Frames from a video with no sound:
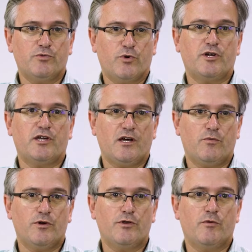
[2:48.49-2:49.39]
to work out
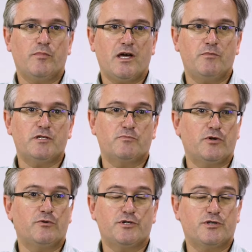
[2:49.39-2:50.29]
whether your baby's
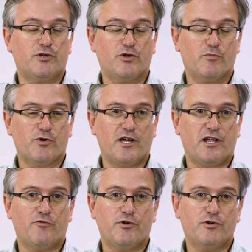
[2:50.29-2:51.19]
poo is in the normal
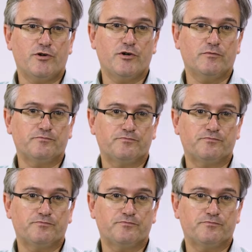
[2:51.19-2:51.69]
category or not.